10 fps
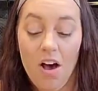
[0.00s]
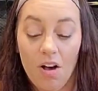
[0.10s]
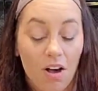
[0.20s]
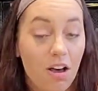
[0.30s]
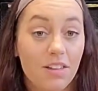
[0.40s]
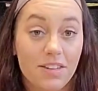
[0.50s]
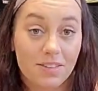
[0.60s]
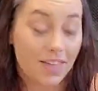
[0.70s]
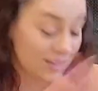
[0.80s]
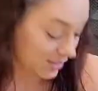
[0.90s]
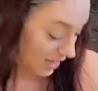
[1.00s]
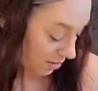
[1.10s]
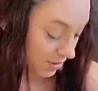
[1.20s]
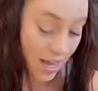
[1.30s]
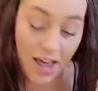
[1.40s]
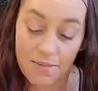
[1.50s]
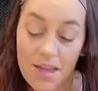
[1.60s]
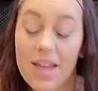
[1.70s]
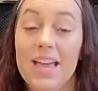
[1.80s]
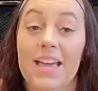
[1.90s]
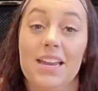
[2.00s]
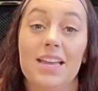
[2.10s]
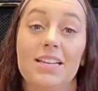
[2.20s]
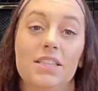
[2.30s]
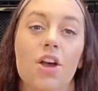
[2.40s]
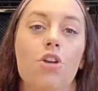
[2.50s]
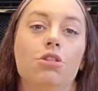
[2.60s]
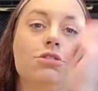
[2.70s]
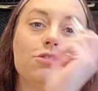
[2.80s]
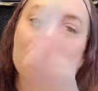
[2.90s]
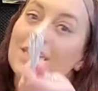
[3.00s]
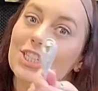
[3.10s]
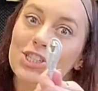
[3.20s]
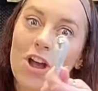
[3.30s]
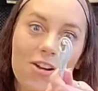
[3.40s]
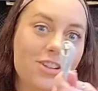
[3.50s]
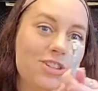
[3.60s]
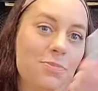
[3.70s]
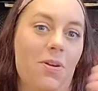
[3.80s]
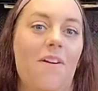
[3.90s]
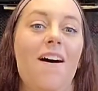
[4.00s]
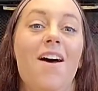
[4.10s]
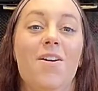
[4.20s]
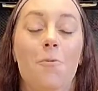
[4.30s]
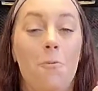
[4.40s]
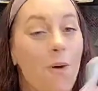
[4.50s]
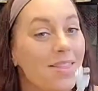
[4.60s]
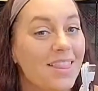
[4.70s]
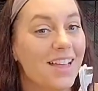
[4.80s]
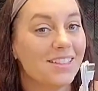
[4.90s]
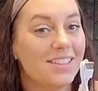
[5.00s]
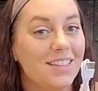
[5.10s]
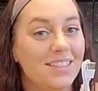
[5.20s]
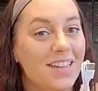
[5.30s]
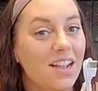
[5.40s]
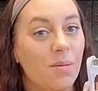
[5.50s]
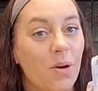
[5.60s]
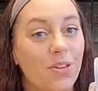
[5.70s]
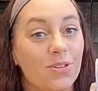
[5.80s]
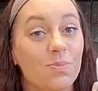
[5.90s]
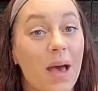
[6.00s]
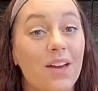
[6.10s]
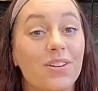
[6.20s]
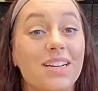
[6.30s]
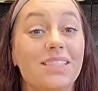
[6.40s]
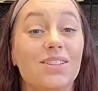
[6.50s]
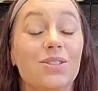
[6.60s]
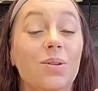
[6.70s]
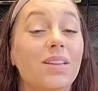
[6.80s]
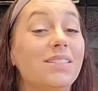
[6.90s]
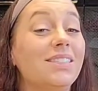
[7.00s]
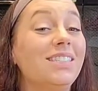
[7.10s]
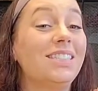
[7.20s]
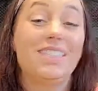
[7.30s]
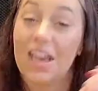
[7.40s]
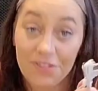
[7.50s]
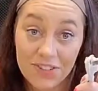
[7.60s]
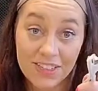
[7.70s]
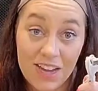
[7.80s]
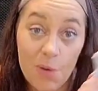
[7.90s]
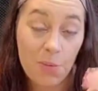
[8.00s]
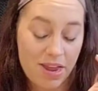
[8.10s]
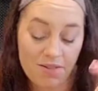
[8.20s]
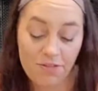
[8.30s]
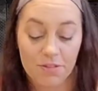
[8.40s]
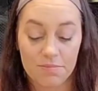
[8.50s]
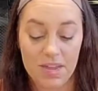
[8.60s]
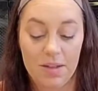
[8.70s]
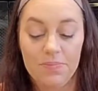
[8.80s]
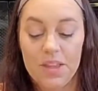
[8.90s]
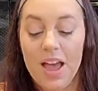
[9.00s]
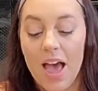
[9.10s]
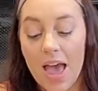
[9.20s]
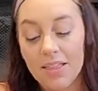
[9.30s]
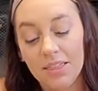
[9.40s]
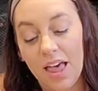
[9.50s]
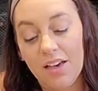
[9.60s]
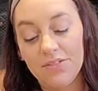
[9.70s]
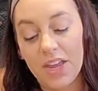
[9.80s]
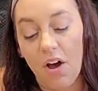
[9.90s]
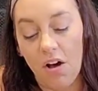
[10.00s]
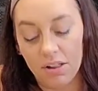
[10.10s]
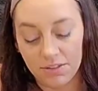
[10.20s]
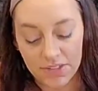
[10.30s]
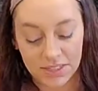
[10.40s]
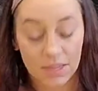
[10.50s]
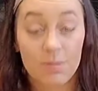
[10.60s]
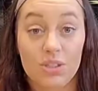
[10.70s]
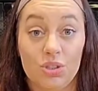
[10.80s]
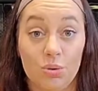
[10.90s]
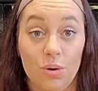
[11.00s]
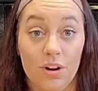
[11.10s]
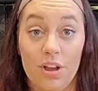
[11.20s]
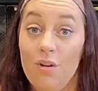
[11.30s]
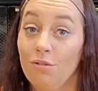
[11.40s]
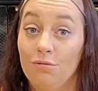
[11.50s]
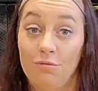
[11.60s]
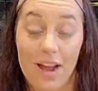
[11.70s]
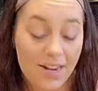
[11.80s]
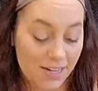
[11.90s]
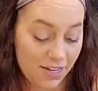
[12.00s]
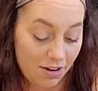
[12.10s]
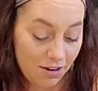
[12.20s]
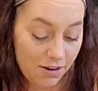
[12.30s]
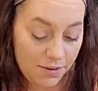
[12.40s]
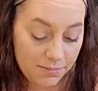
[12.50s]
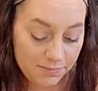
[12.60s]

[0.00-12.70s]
All at the same time, it is rechargeable. One less thing to take up all those batteries. So this is definitely a win for me. I love that all of this can be stored right here.